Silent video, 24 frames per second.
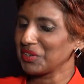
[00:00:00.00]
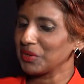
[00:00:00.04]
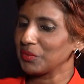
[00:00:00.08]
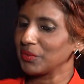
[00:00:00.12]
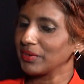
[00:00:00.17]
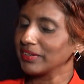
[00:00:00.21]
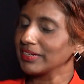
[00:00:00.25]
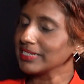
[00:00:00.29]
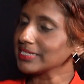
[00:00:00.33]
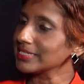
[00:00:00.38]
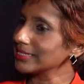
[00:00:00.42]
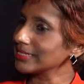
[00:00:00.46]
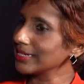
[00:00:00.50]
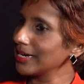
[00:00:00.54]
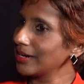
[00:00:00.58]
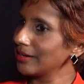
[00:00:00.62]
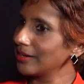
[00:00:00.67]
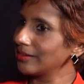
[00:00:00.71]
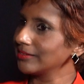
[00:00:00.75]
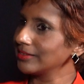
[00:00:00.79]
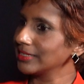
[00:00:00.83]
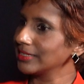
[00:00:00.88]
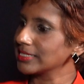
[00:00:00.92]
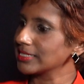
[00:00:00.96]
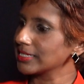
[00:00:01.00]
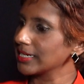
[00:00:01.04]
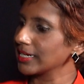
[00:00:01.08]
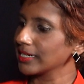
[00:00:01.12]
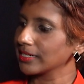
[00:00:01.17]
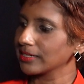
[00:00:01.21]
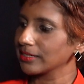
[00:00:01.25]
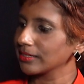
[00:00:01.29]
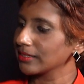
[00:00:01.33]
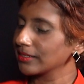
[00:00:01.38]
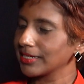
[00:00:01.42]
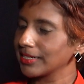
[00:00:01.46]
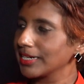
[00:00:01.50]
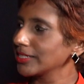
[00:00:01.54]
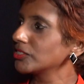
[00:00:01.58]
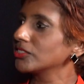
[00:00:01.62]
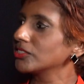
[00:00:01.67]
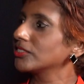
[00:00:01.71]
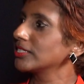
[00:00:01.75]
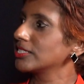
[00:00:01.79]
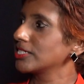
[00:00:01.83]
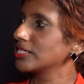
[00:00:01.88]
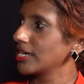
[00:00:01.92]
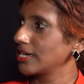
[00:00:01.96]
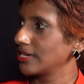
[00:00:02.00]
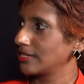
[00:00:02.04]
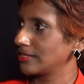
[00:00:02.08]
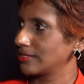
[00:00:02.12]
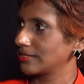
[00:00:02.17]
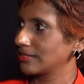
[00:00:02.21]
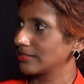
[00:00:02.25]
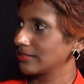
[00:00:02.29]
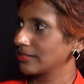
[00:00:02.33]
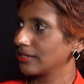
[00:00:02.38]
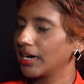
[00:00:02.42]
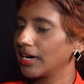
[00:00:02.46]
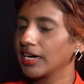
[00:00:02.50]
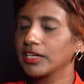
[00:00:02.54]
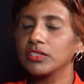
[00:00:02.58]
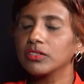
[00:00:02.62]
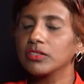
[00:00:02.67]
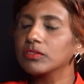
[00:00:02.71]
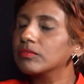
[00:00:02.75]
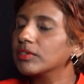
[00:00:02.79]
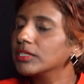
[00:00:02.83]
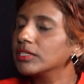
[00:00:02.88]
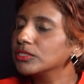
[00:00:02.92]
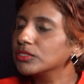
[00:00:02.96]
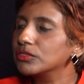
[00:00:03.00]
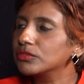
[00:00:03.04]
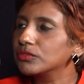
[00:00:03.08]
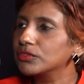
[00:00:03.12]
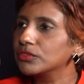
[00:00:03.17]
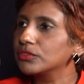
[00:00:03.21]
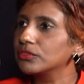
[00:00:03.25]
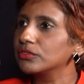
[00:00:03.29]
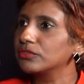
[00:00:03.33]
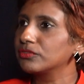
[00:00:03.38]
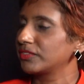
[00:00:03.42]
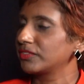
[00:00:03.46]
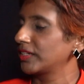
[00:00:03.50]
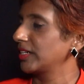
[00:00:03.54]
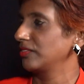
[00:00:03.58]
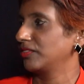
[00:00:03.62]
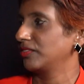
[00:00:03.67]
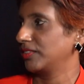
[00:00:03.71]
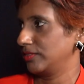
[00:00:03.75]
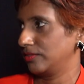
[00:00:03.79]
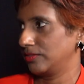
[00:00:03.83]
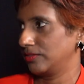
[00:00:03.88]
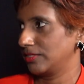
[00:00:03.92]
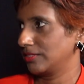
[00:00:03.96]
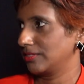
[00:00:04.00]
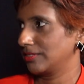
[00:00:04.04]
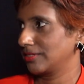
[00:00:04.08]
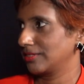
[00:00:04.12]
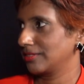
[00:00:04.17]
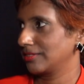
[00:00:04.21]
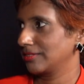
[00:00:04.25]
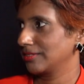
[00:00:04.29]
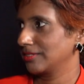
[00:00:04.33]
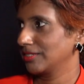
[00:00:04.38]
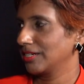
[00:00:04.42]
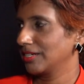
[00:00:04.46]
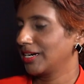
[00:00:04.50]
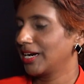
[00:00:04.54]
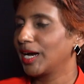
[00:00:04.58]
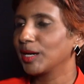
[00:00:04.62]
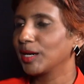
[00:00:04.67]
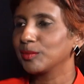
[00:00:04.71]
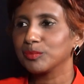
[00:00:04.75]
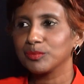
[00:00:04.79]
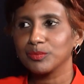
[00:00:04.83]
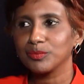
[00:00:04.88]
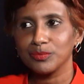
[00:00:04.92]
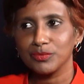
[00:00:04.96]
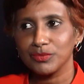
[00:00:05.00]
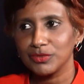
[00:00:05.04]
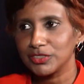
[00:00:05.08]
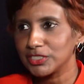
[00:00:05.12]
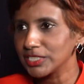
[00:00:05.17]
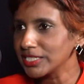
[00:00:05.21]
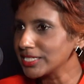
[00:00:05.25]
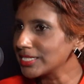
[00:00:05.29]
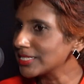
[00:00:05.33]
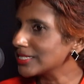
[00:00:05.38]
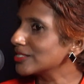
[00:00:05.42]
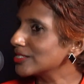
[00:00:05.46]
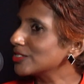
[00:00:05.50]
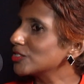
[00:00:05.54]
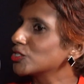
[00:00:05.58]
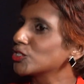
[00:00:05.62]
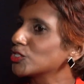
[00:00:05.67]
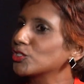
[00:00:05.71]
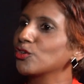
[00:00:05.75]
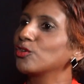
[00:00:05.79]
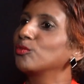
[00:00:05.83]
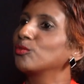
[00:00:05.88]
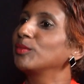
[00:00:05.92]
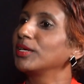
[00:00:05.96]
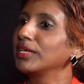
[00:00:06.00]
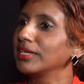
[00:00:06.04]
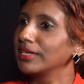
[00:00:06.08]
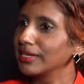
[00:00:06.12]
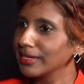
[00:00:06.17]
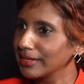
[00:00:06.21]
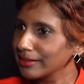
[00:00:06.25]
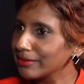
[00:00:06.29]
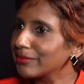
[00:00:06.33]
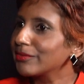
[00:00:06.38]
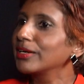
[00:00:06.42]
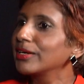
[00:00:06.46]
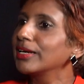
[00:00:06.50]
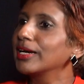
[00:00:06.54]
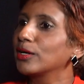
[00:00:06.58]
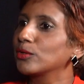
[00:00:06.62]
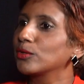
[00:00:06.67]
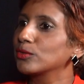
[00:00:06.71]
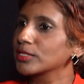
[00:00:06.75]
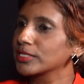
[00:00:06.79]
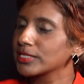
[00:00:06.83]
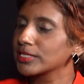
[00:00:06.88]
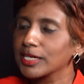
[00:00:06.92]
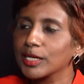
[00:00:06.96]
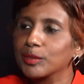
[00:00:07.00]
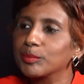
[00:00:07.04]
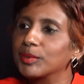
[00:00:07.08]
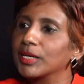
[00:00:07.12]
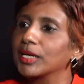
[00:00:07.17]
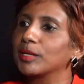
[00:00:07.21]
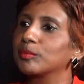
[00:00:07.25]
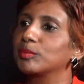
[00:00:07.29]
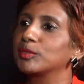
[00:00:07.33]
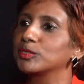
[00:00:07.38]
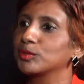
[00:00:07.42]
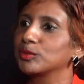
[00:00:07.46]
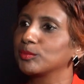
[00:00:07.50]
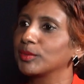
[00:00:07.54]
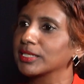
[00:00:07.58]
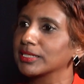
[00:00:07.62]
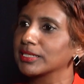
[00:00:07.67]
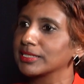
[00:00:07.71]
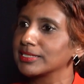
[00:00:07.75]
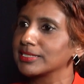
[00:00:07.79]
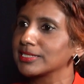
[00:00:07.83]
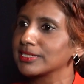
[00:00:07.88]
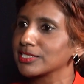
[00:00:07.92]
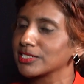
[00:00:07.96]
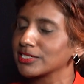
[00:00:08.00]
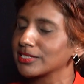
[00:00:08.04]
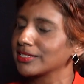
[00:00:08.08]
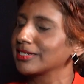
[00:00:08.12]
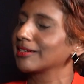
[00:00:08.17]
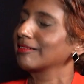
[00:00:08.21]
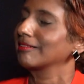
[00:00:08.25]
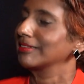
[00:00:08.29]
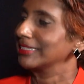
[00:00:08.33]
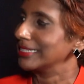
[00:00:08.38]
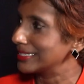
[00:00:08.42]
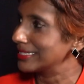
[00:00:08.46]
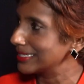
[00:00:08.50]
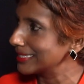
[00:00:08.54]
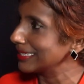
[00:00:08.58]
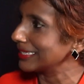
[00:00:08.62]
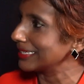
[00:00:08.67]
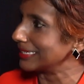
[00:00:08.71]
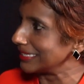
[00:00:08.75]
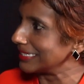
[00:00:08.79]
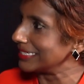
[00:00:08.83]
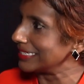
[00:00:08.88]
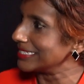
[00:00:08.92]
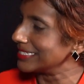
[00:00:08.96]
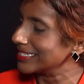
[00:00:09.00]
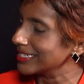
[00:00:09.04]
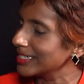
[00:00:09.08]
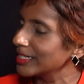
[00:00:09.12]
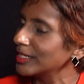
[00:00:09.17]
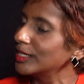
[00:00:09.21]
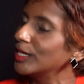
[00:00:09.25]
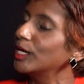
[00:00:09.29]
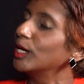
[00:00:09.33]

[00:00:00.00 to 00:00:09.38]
Whereas now it's like cut to the chase. I don't want to view 5 houses. I'm just show me 3 houses and I'll be able to make a decision now. Isn't that easier?